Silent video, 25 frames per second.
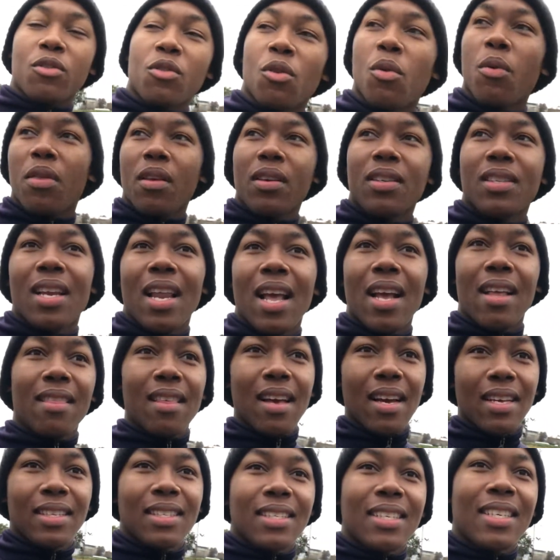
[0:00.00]
So things like
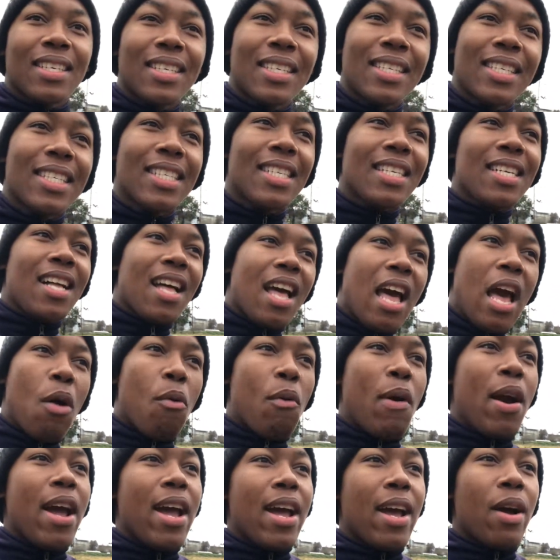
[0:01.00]
that
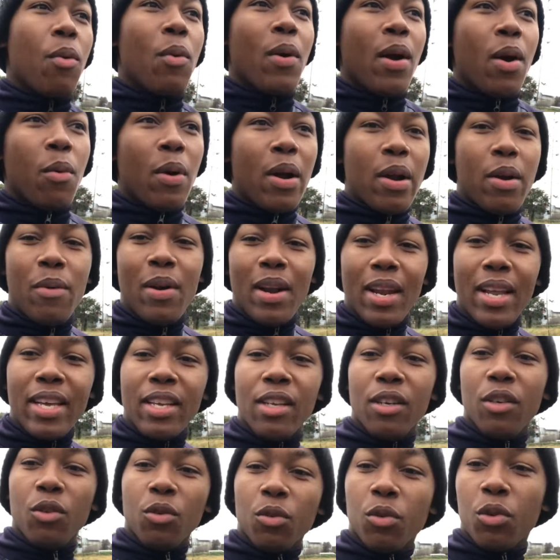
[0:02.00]
were really
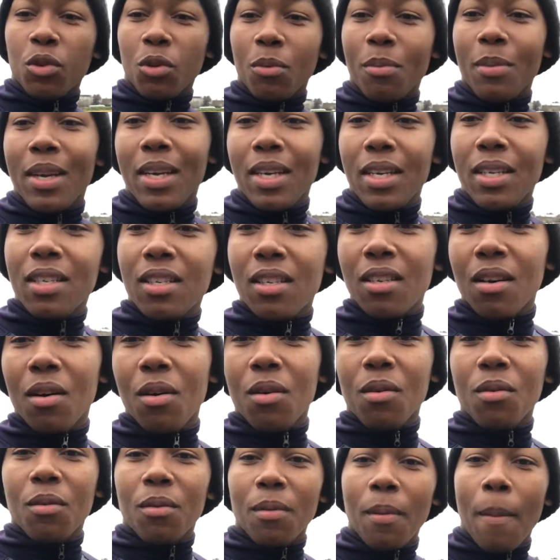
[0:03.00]
new to me.
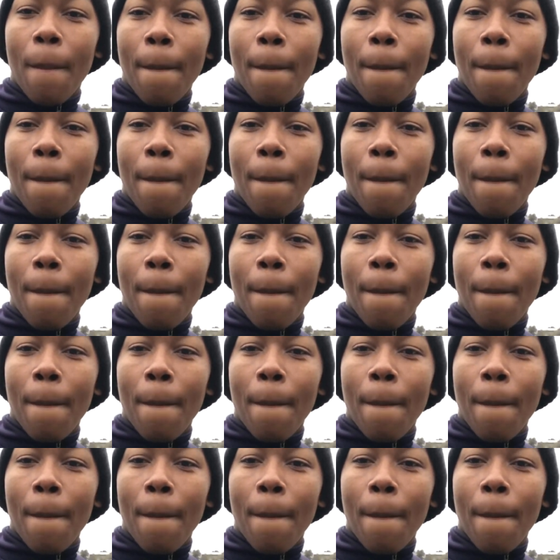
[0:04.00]
So